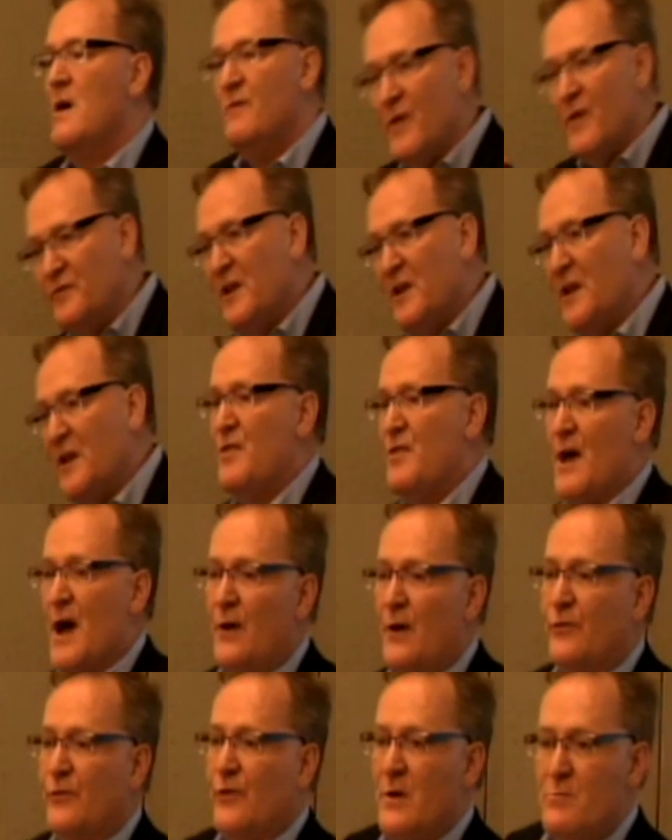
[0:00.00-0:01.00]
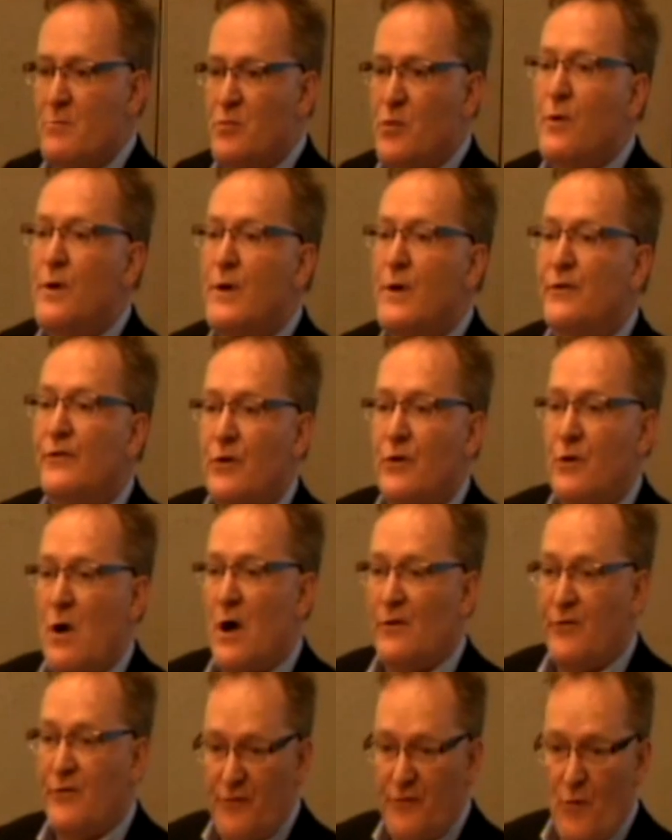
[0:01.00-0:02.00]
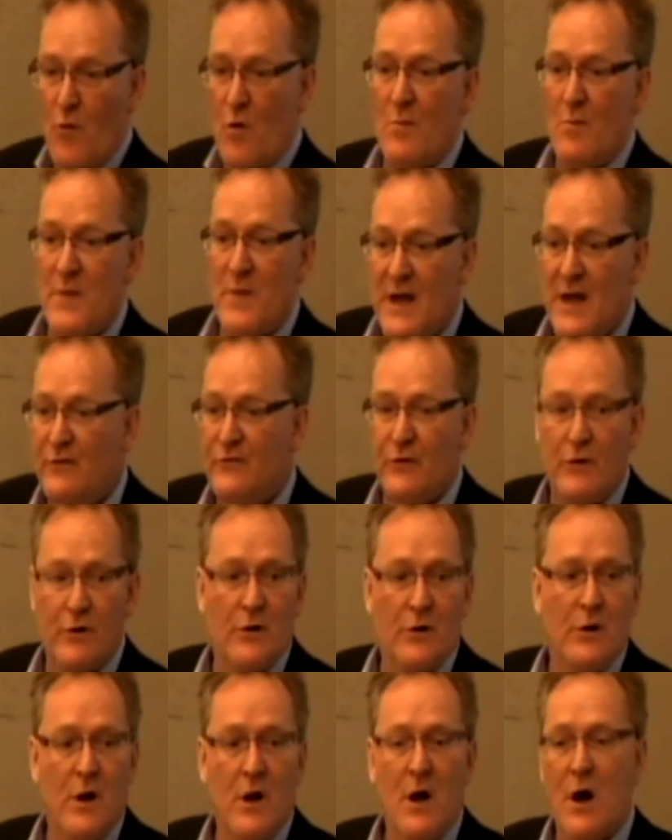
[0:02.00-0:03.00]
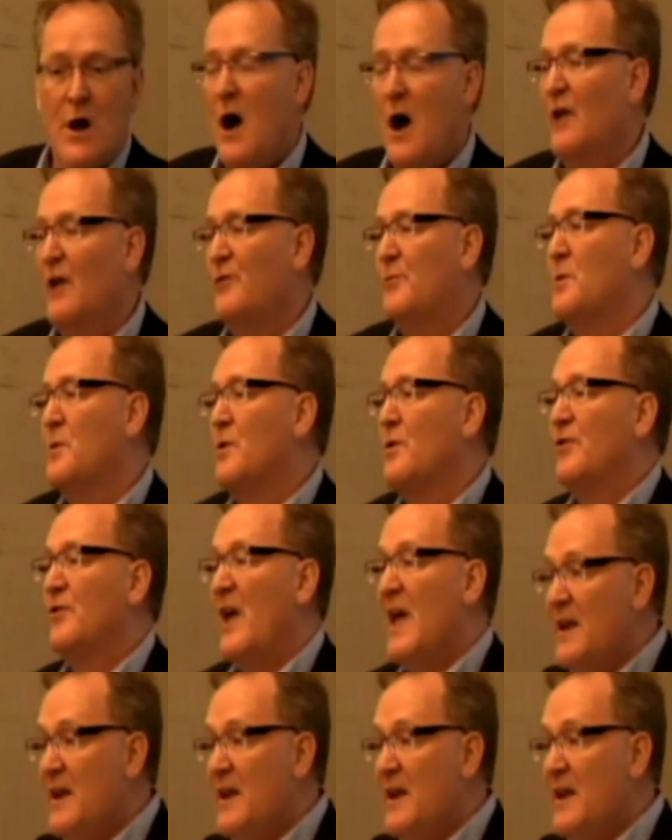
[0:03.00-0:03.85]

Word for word: fifteen thousand employees across four major hospitals,